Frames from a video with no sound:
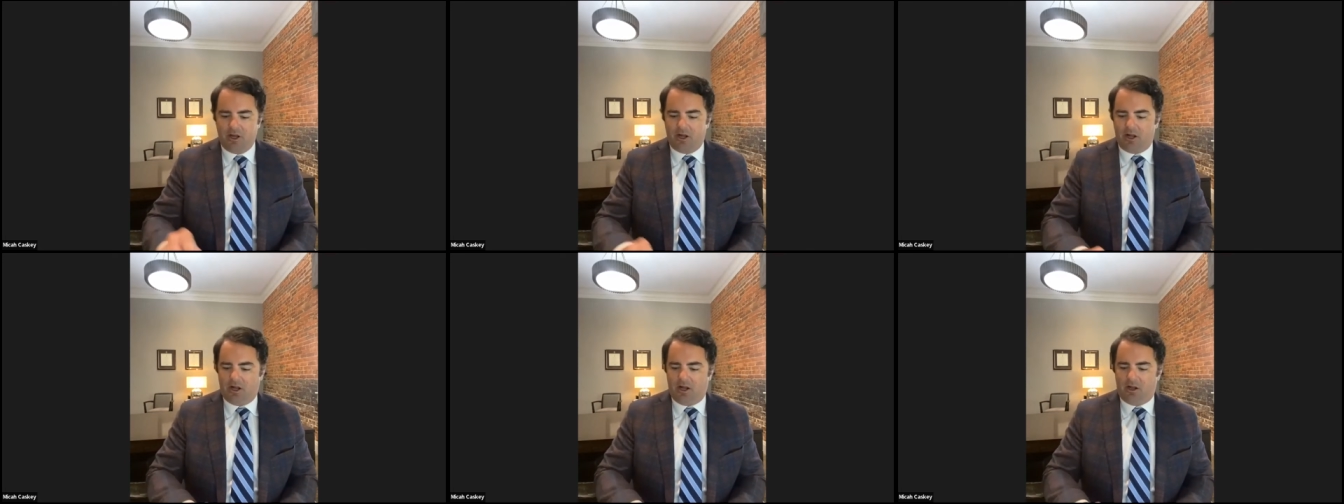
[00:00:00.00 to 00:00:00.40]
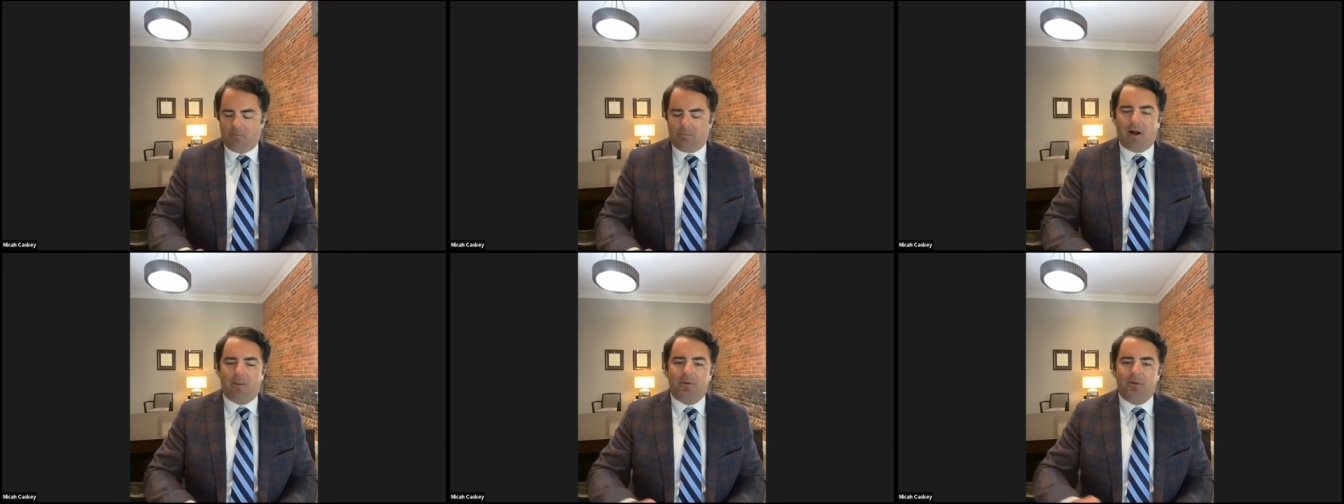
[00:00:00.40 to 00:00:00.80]
uh,
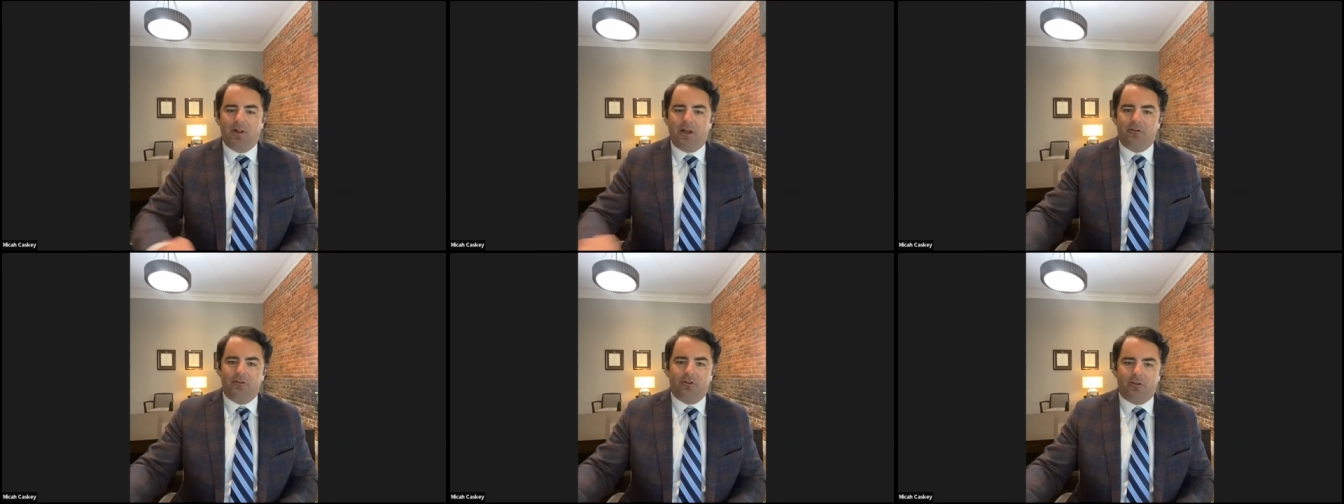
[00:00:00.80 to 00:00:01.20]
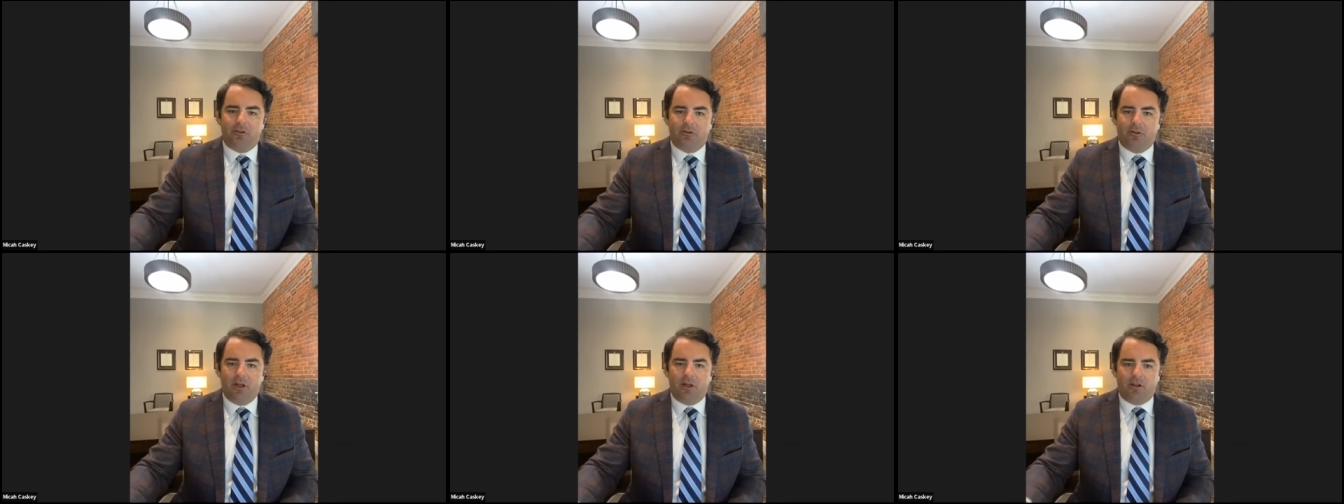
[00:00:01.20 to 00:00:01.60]

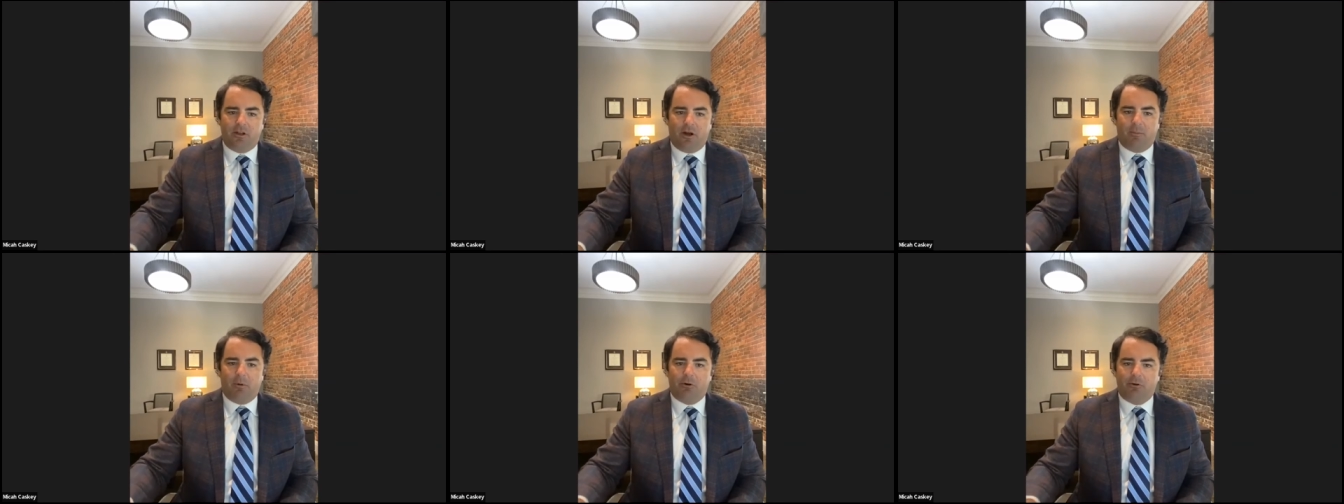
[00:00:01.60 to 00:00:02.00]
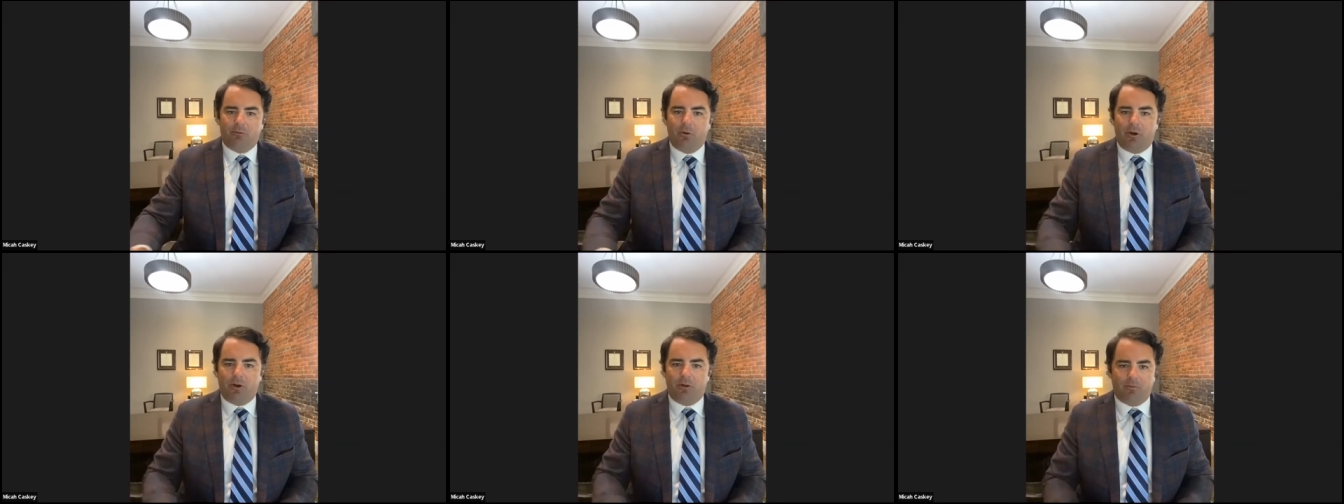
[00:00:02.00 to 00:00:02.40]
population numbers
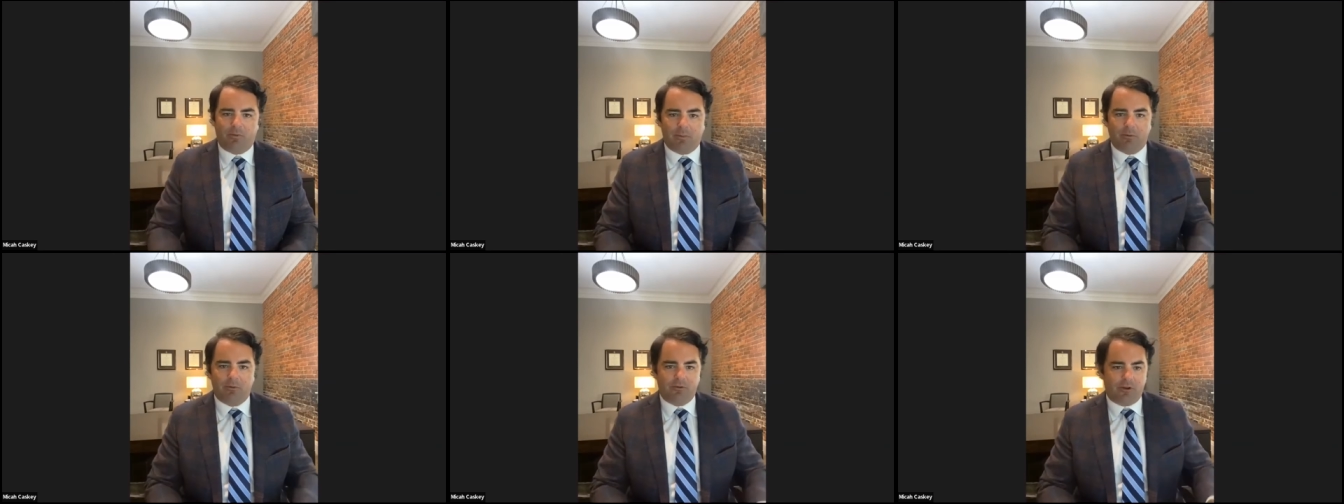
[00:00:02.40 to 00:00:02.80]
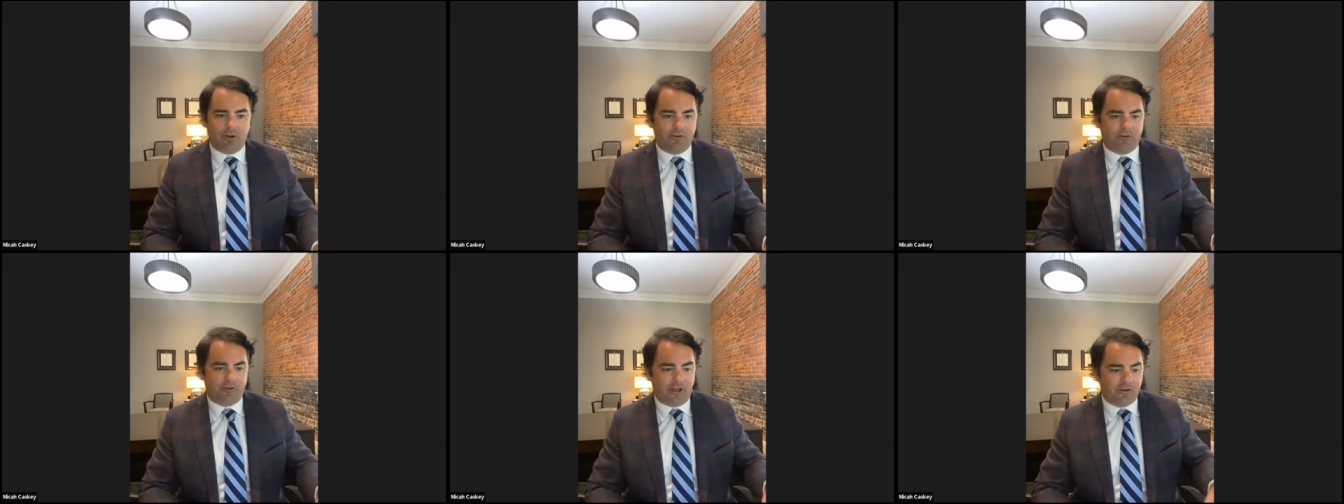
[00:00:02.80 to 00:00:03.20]
with
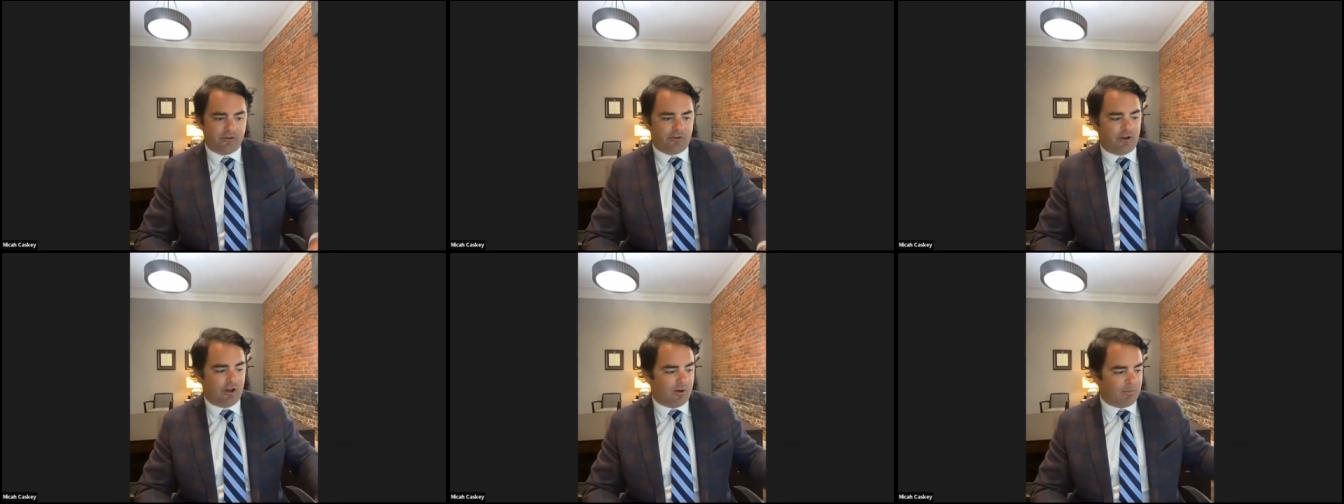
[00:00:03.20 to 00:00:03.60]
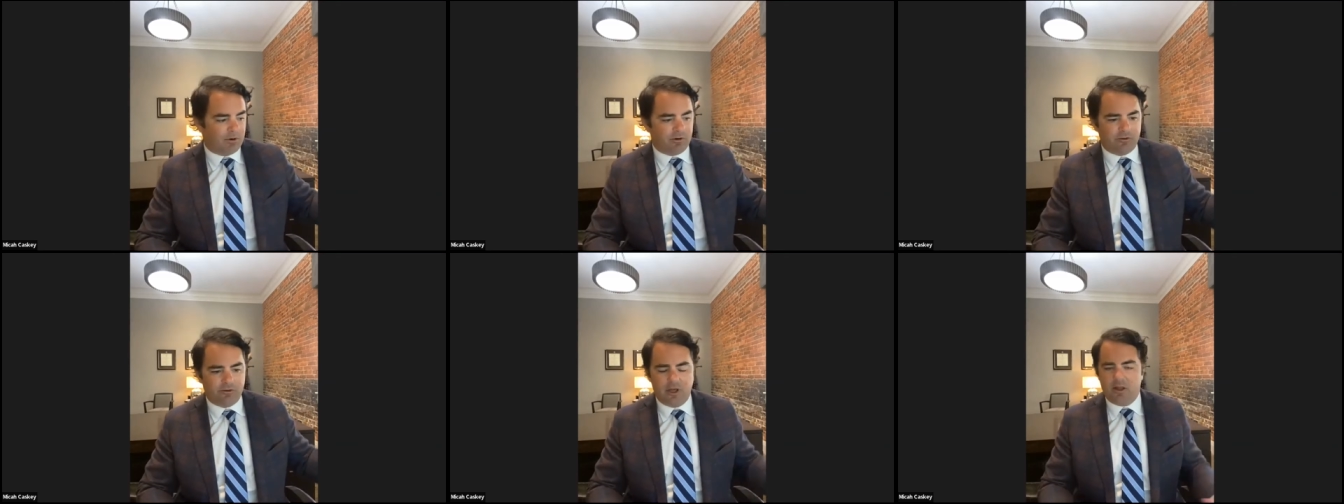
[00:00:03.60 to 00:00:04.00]
representation
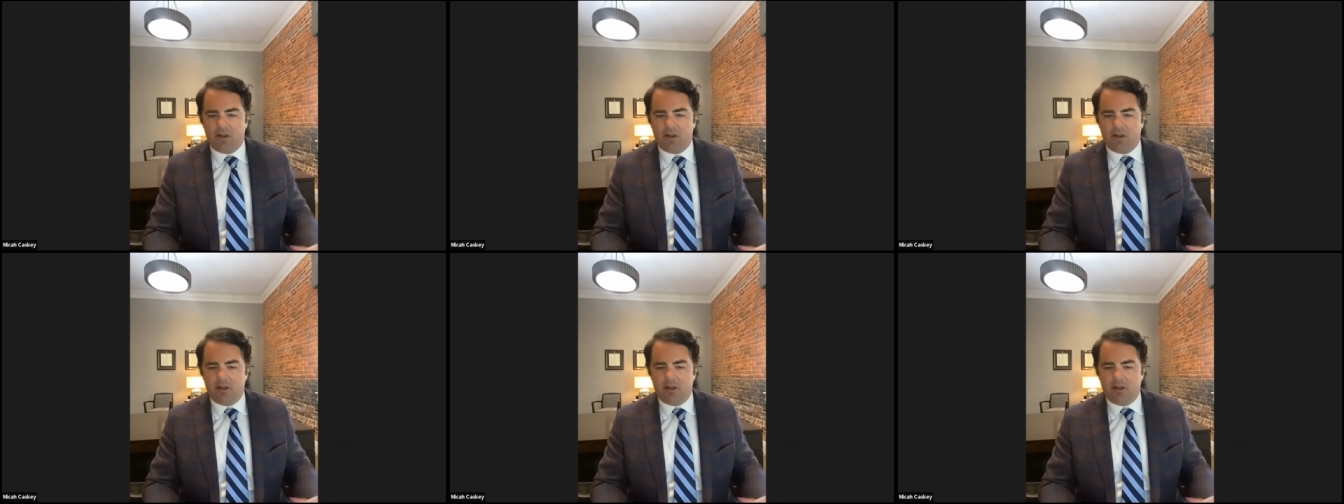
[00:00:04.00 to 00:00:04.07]
numbers,